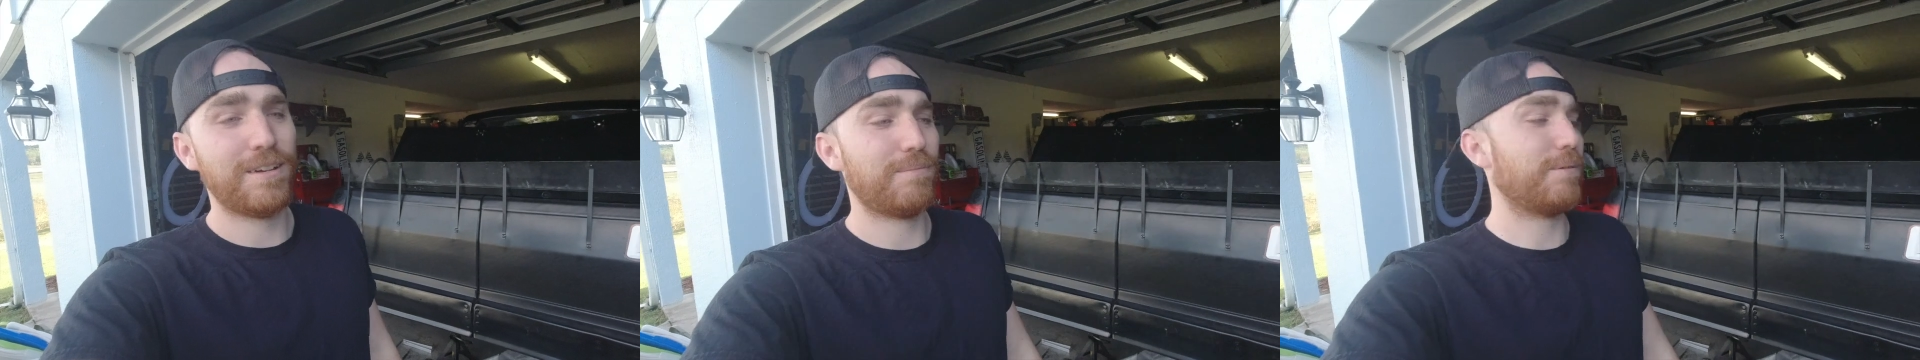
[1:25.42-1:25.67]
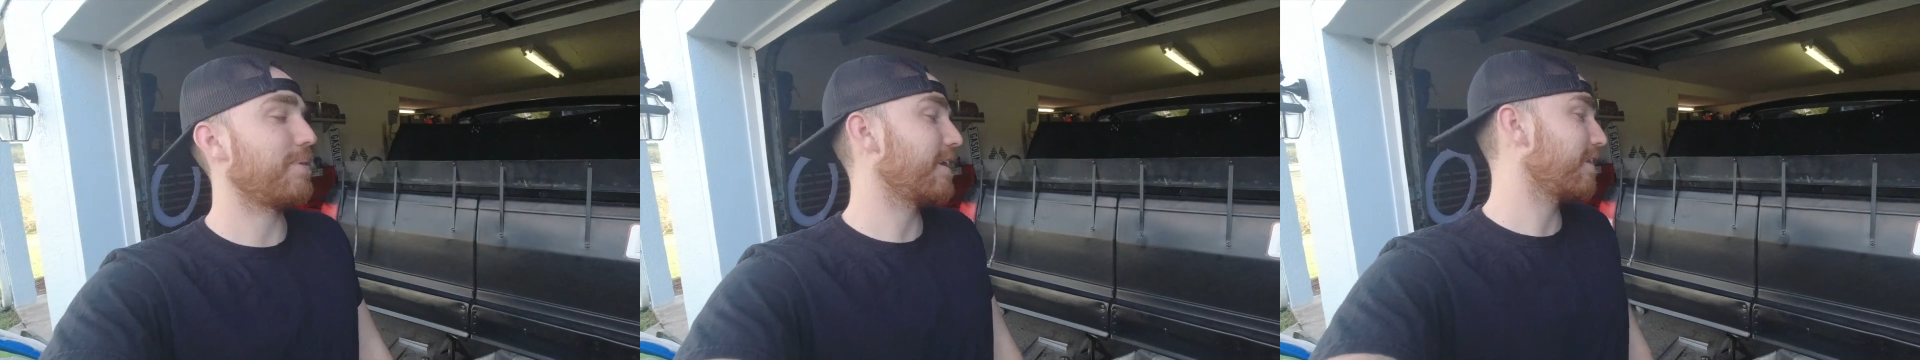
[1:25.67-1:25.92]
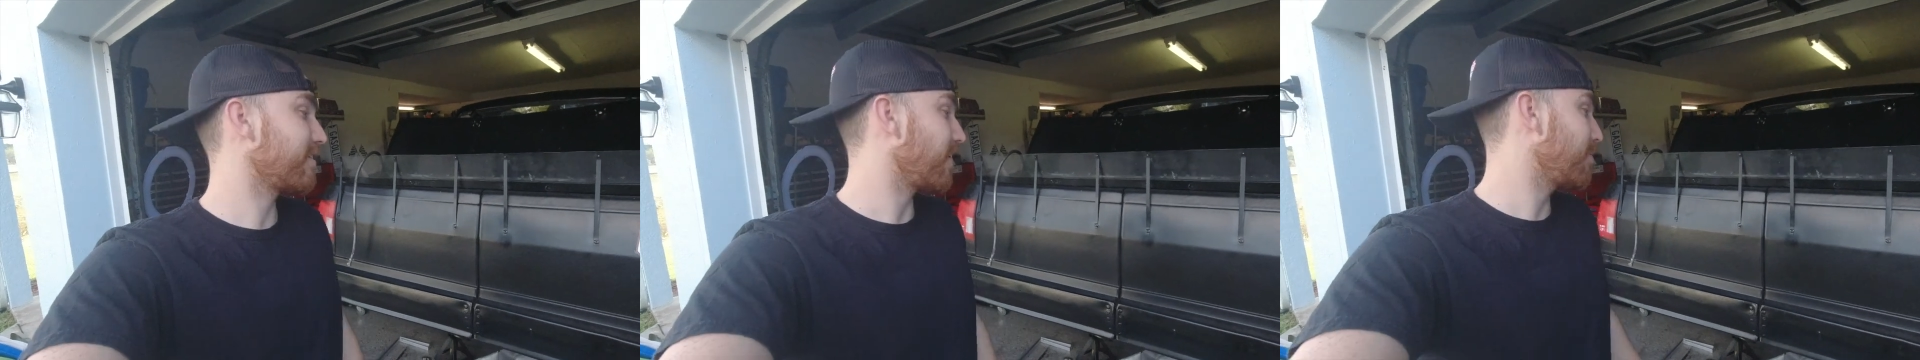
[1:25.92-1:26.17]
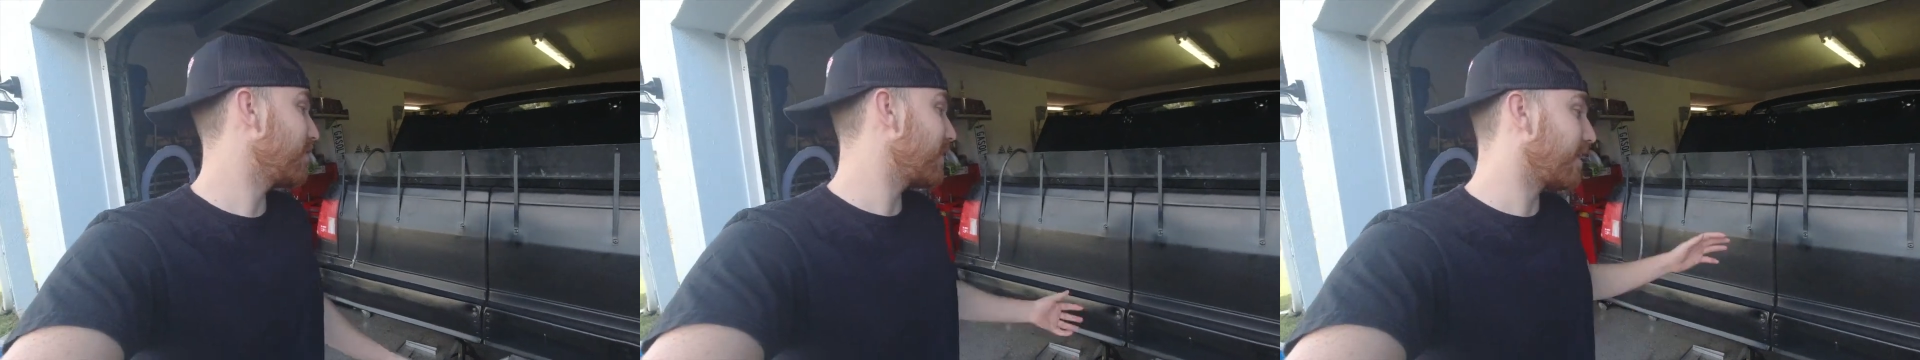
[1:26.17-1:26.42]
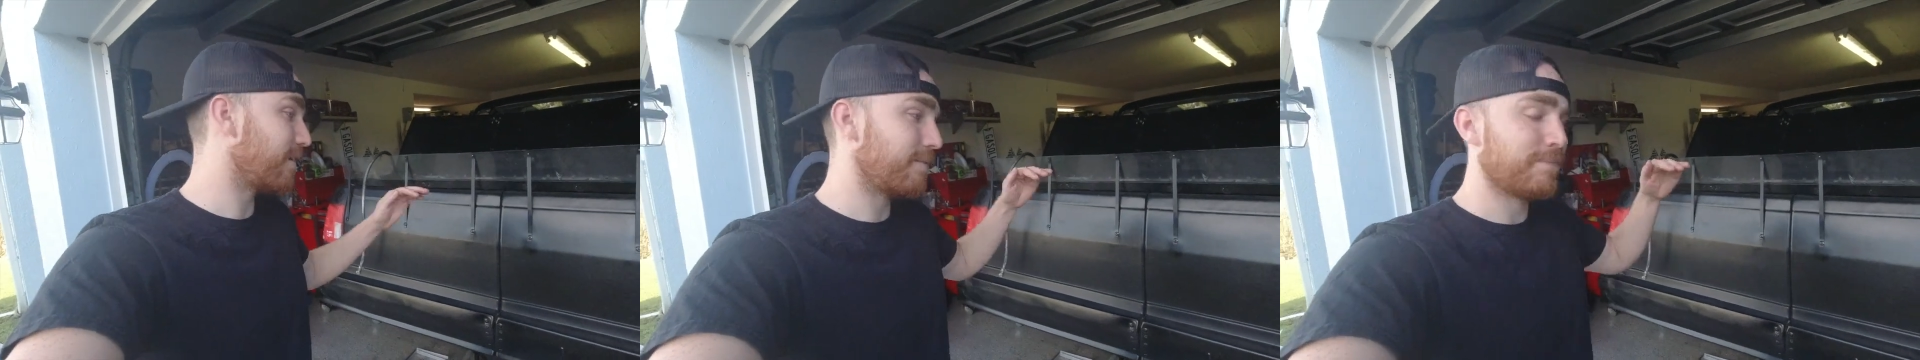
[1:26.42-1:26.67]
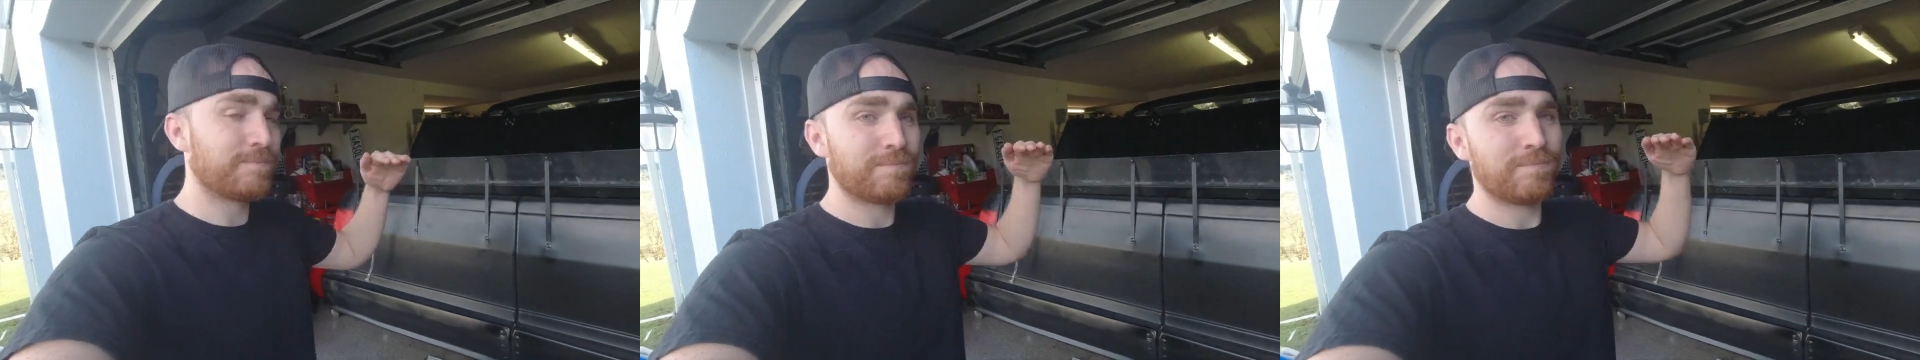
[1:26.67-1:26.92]
But by the time you
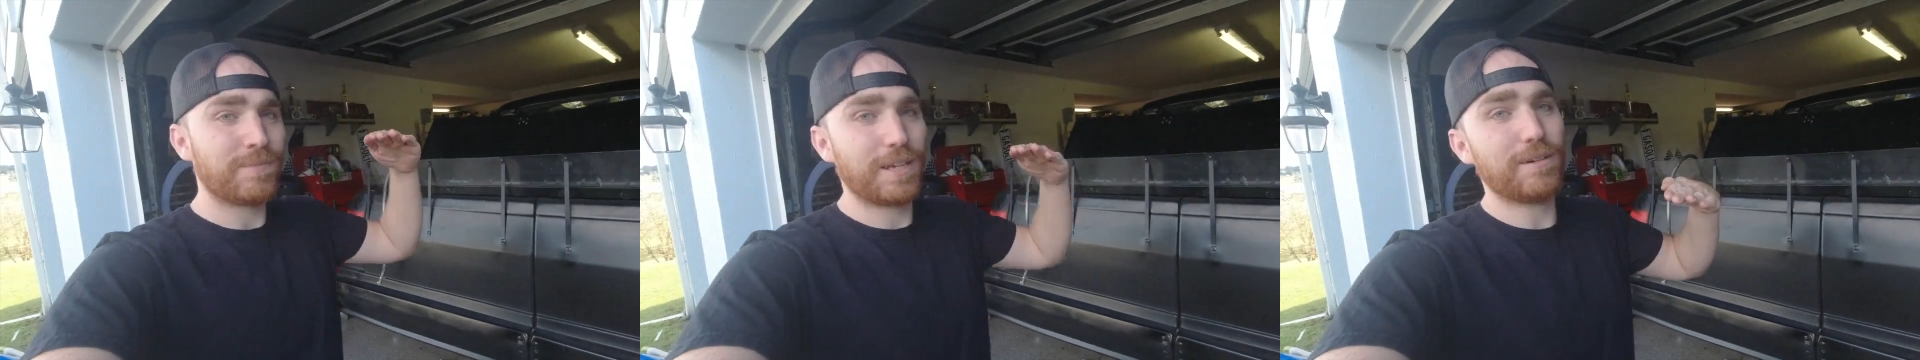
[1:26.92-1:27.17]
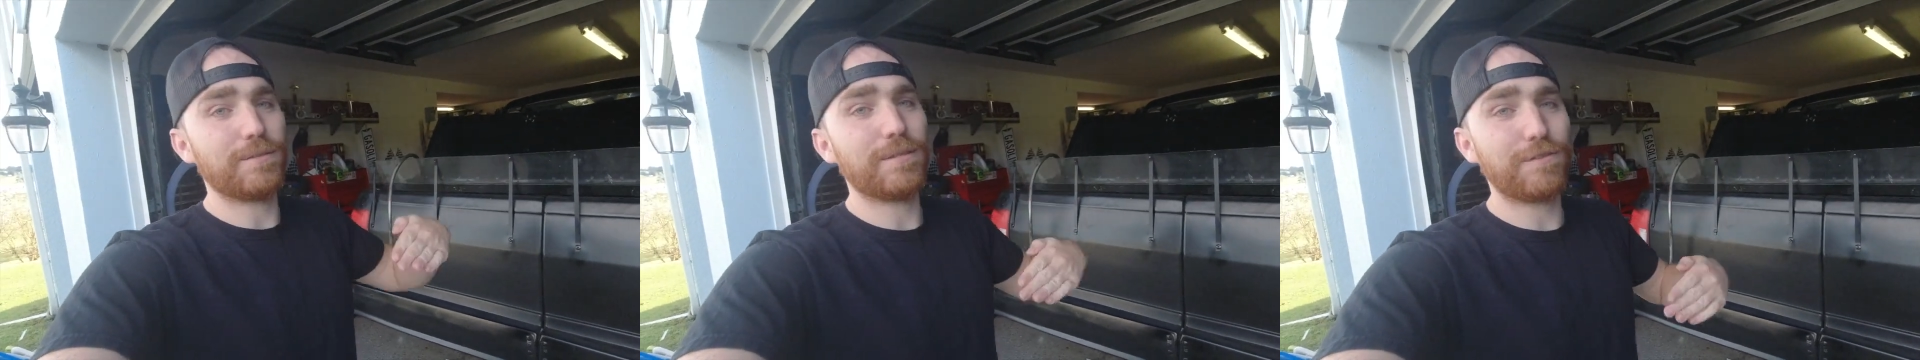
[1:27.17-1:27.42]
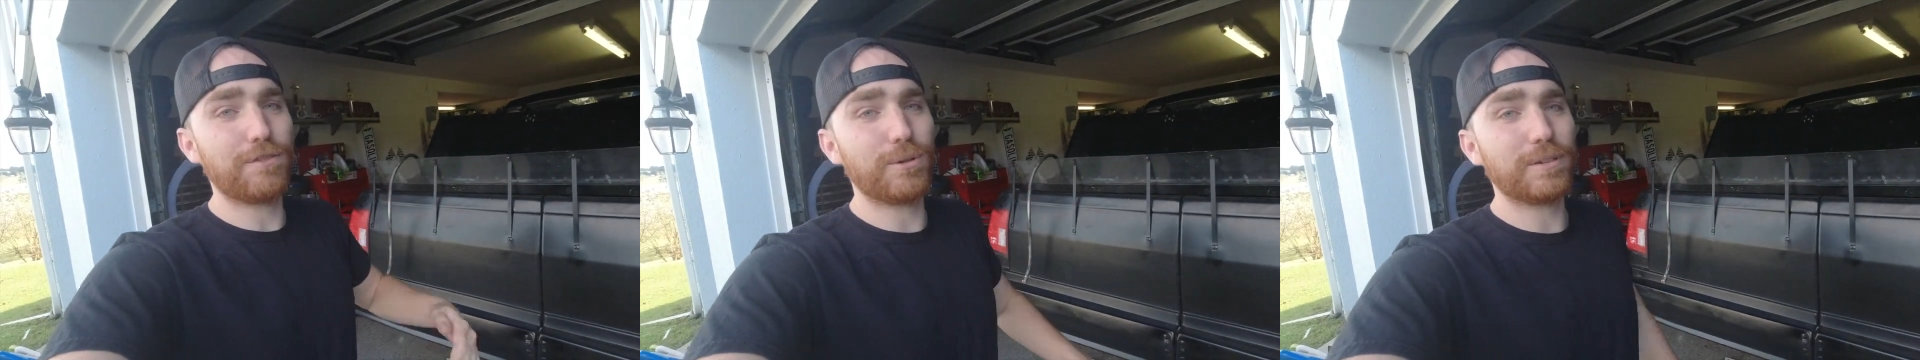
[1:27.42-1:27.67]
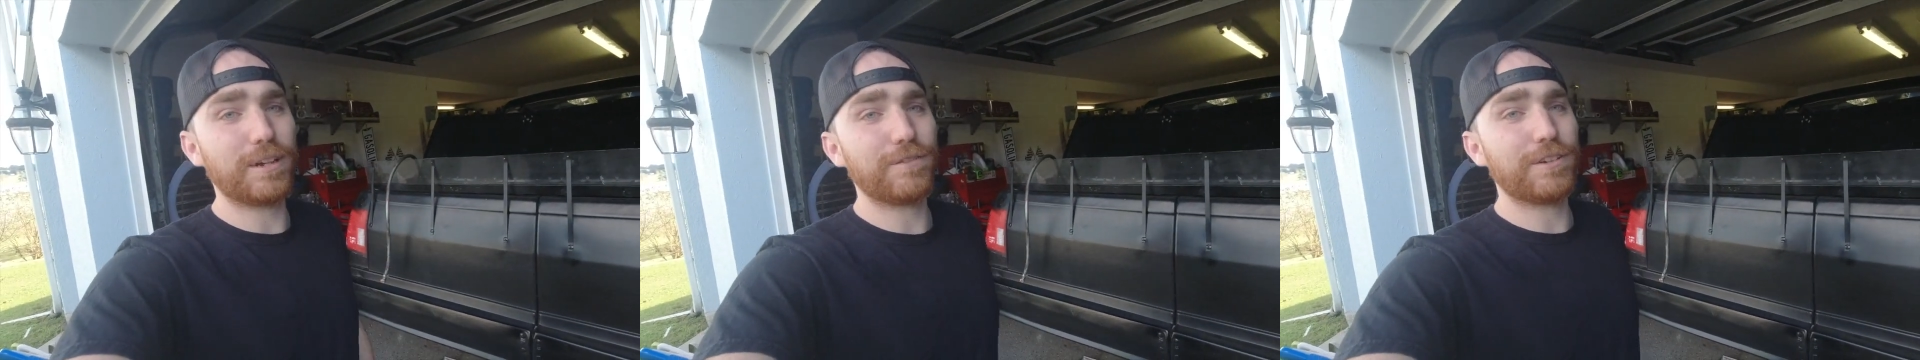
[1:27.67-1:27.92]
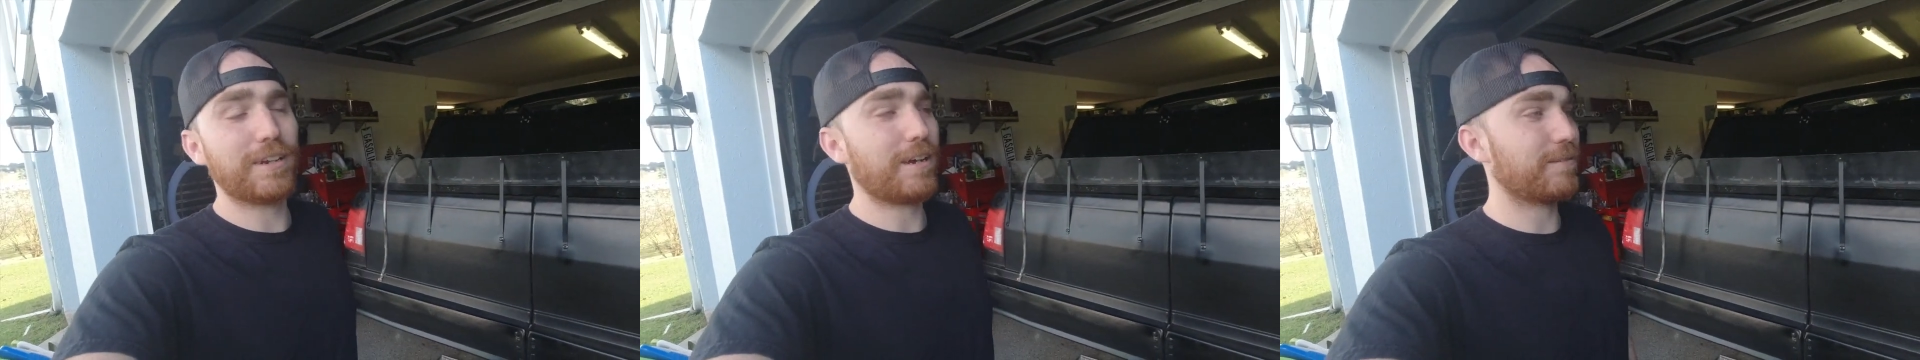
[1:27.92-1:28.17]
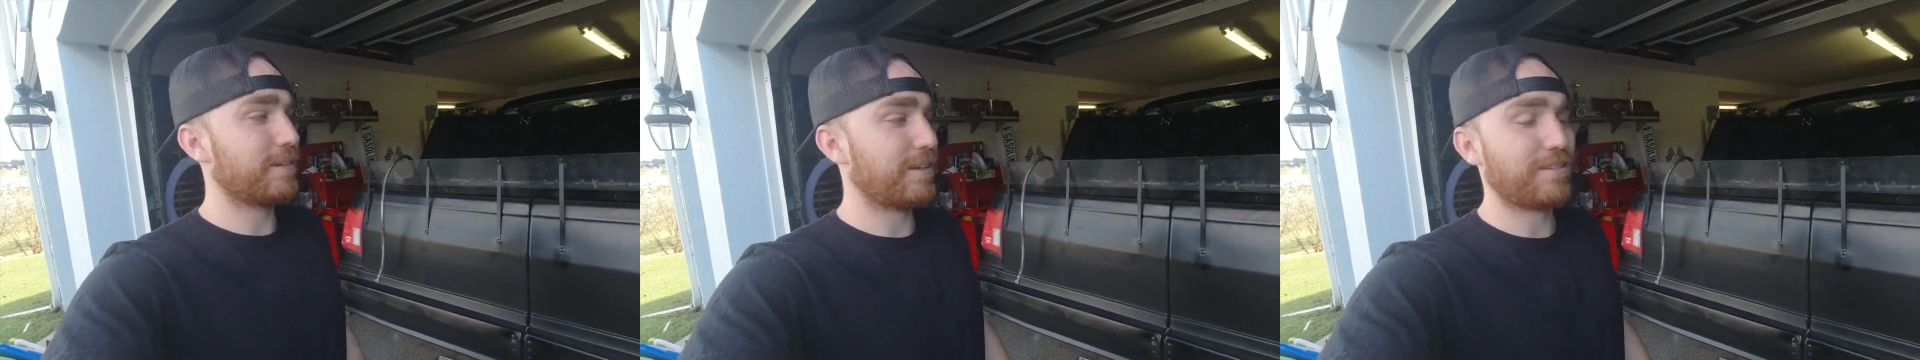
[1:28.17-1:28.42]
got, the fuel level
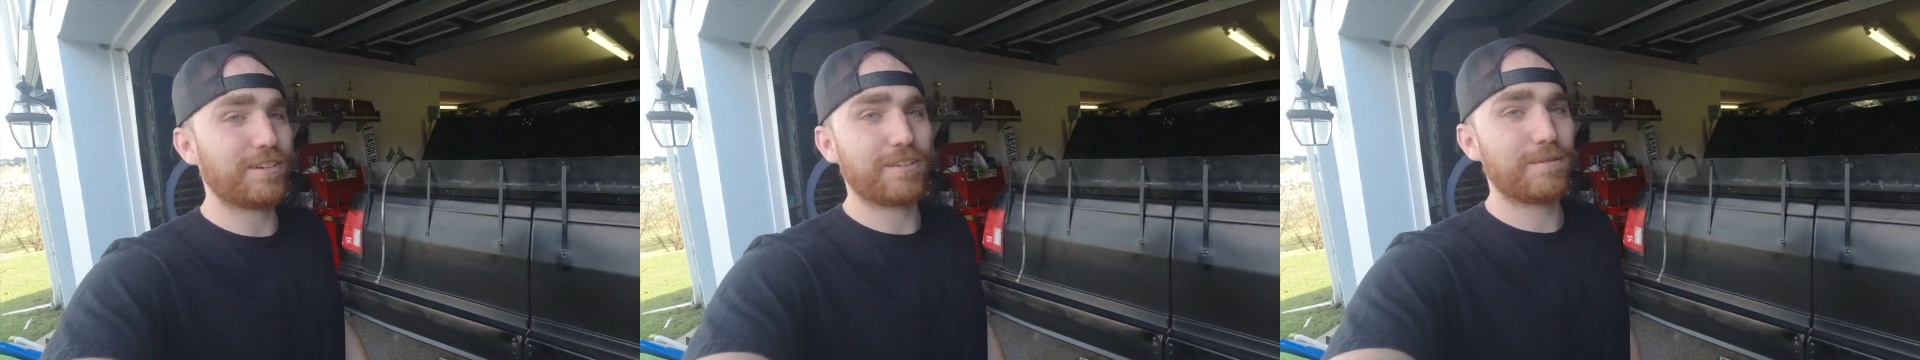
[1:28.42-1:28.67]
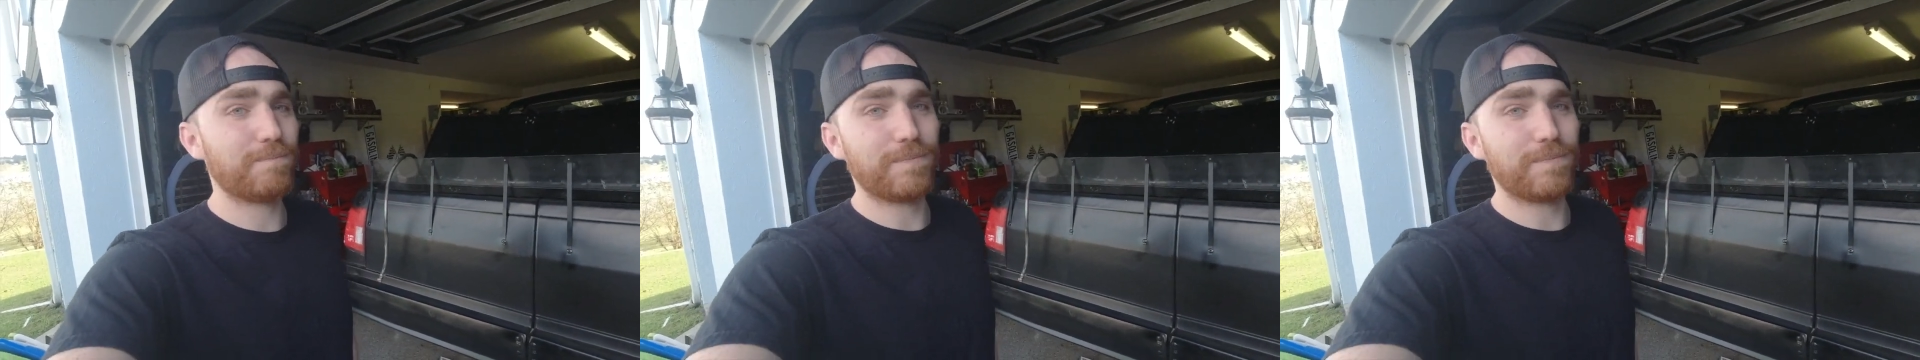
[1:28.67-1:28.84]
down, it's just,